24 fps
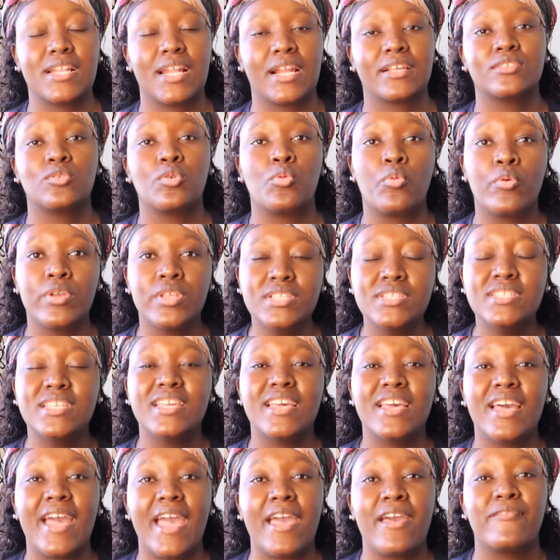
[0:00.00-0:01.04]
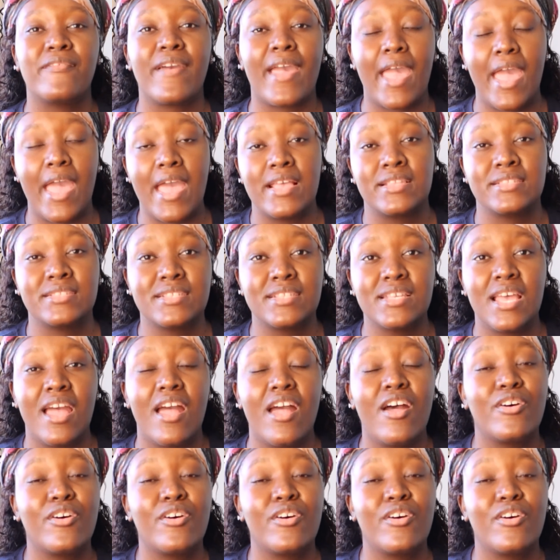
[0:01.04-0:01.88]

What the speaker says: Like, the winds here have hands.